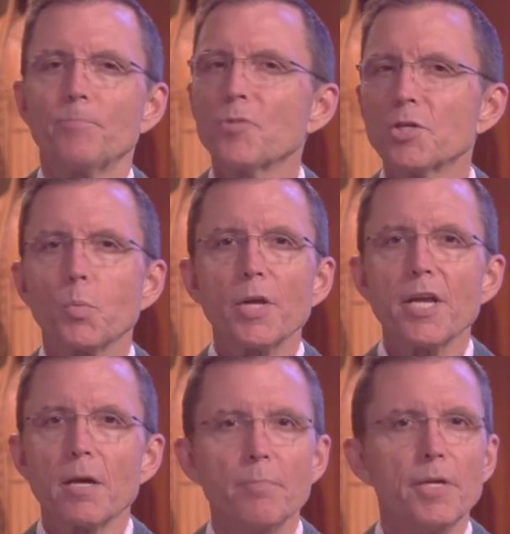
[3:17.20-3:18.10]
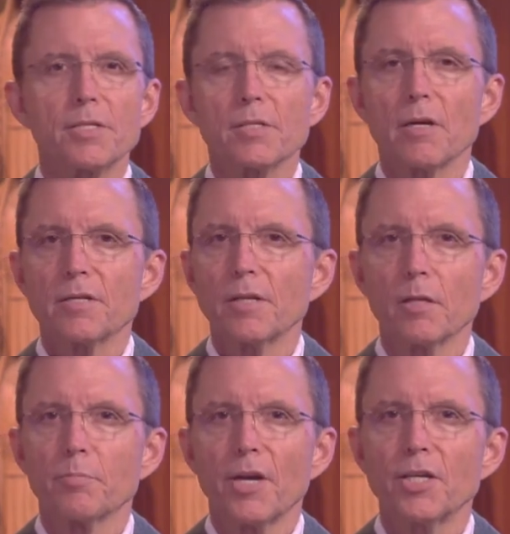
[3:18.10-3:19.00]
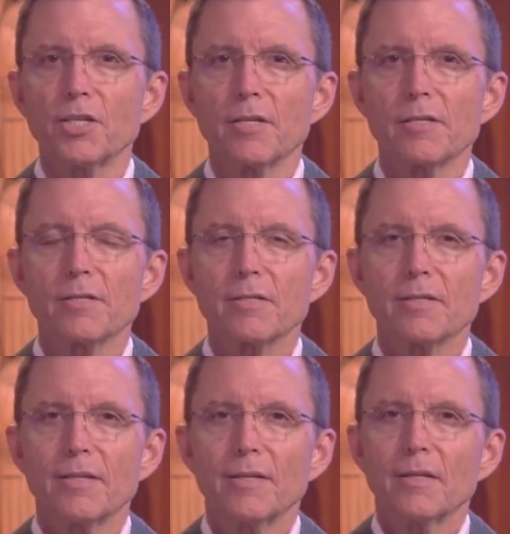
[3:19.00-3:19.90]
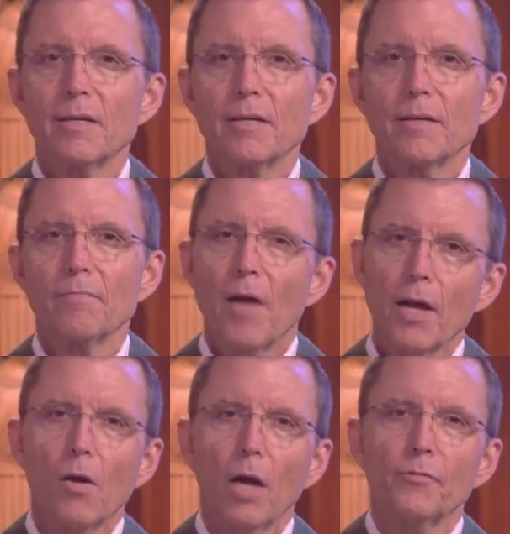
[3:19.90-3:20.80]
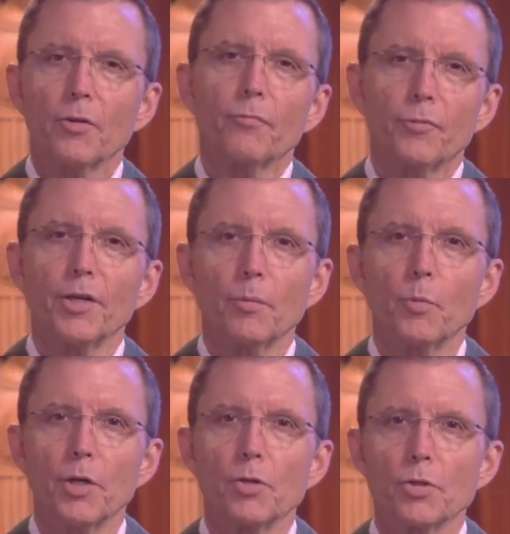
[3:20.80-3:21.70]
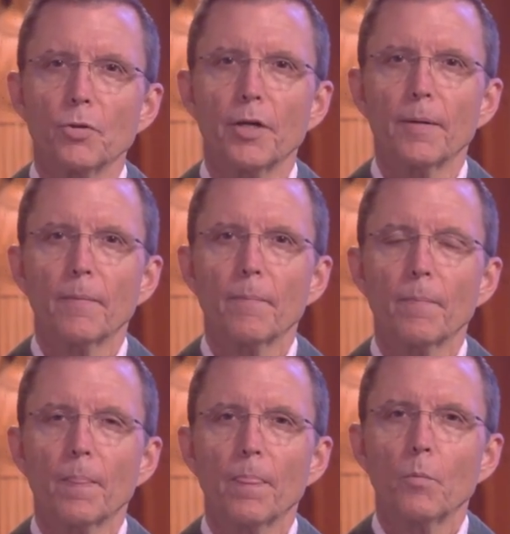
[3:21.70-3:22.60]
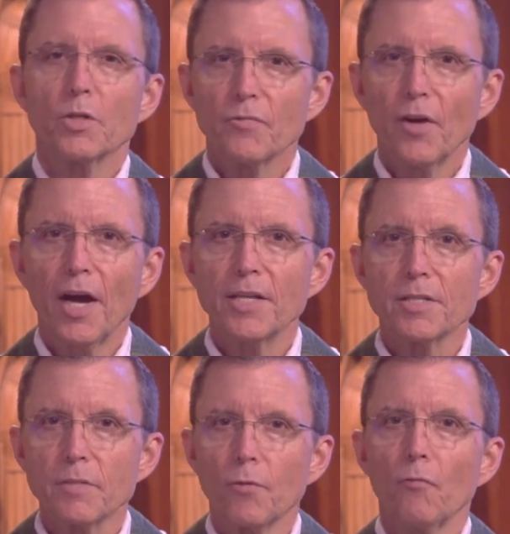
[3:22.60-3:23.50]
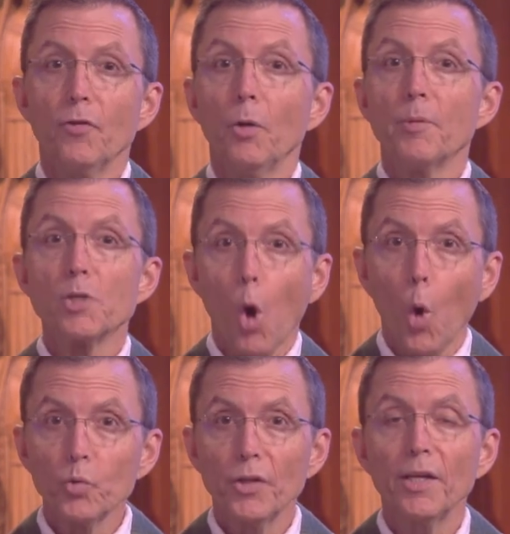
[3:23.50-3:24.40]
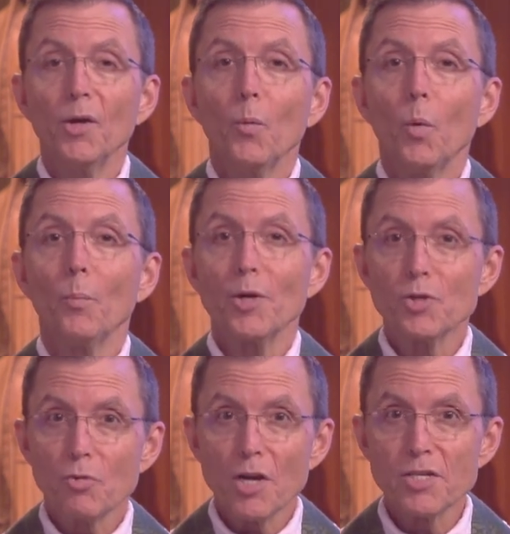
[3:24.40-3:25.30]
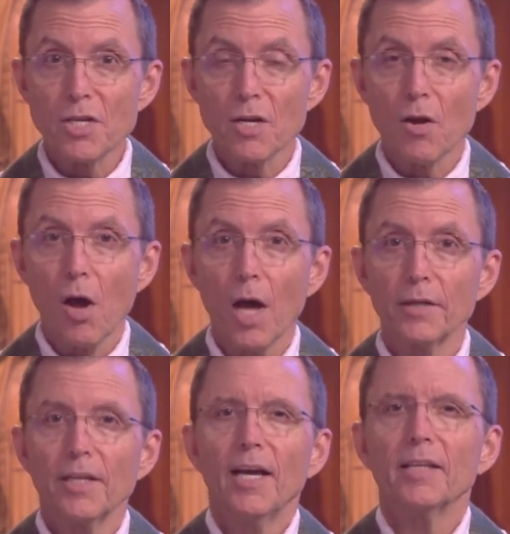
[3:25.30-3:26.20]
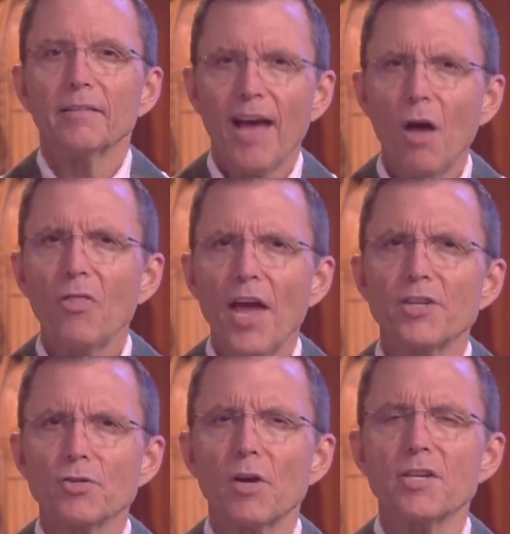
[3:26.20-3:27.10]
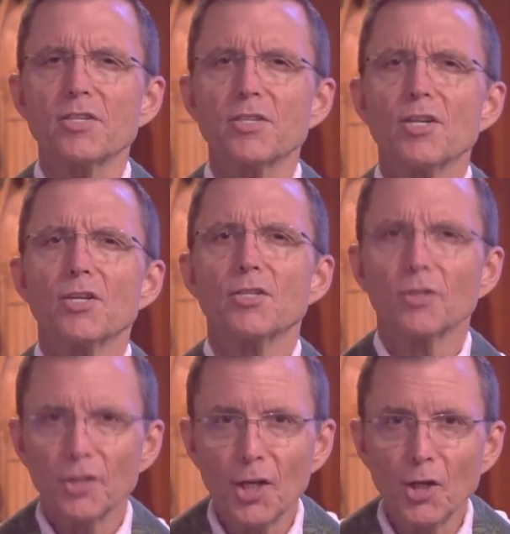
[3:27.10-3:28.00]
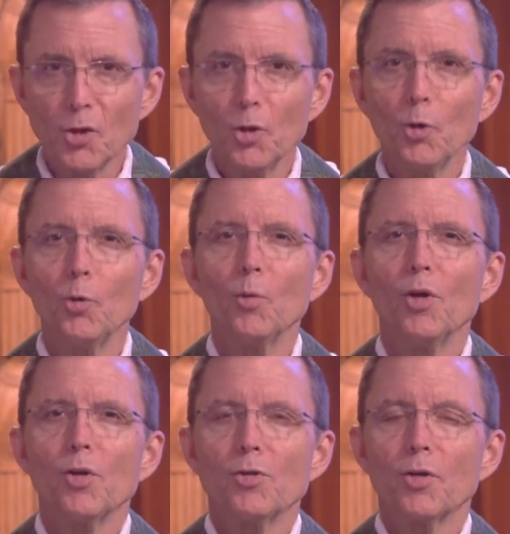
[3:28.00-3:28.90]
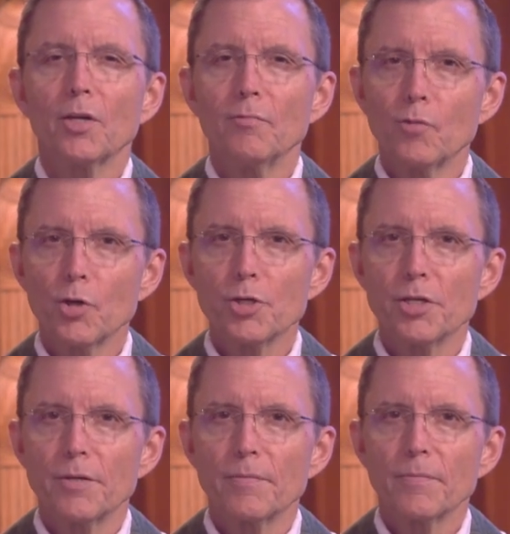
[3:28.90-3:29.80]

this week, amidst our celebrations, thank God for the freedom we enjoy, which finds its fulfillment only when we trust in God. Allow that trust to lead you to conversion.